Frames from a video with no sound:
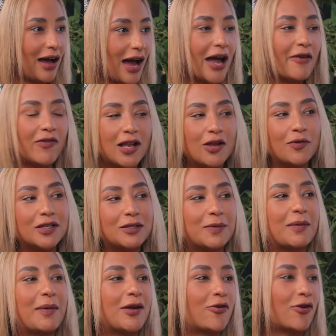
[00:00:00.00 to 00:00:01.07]
I really want to
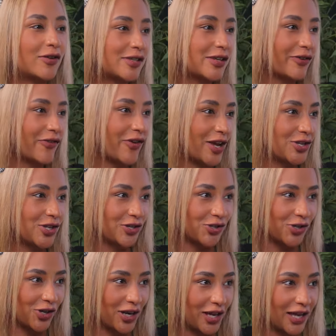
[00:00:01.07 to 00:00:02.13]
speak about your content creation
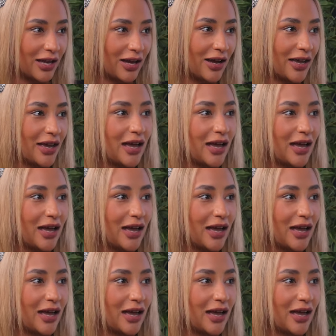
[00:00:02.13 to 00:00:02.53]
journey. Sure.